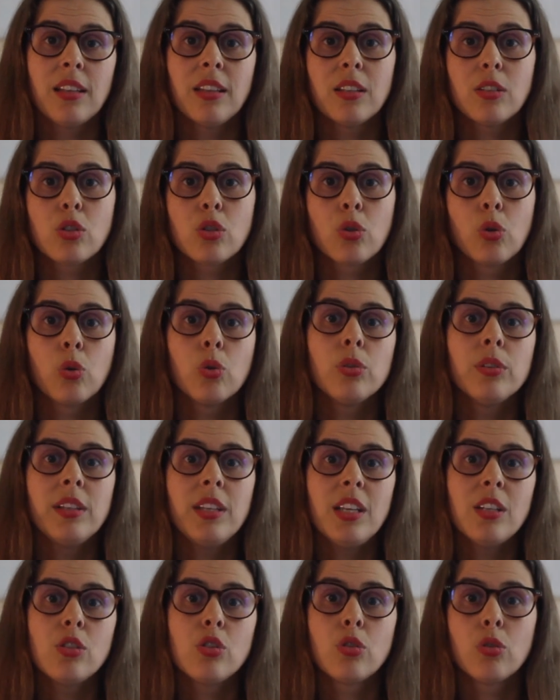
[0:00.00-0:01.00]
the school
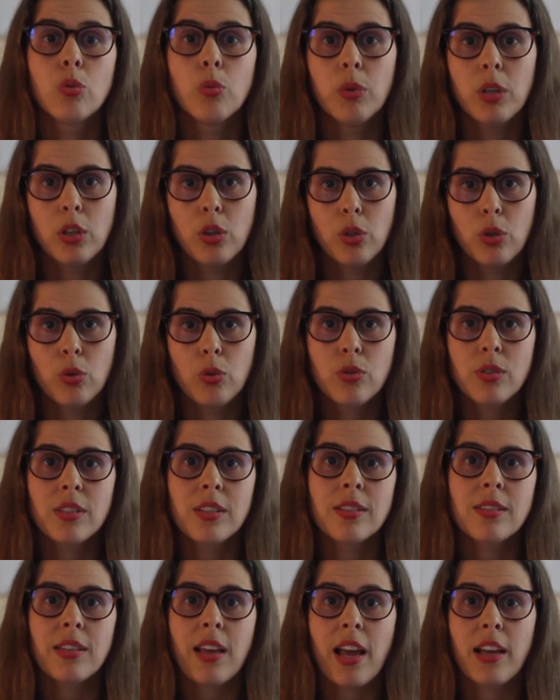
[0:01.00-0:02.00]
needs to reduce
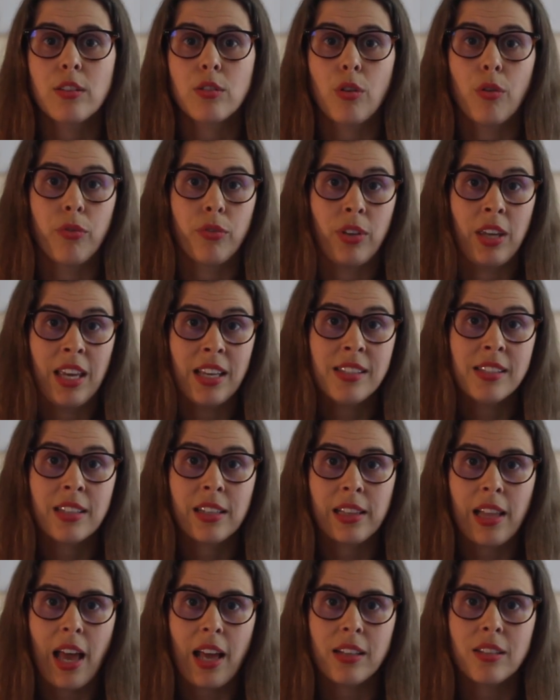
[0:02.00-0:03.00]
the size of his
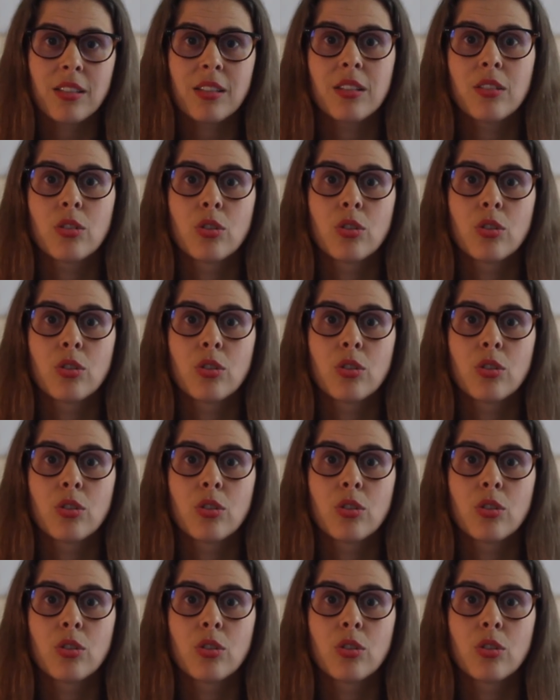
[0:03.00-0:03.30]
class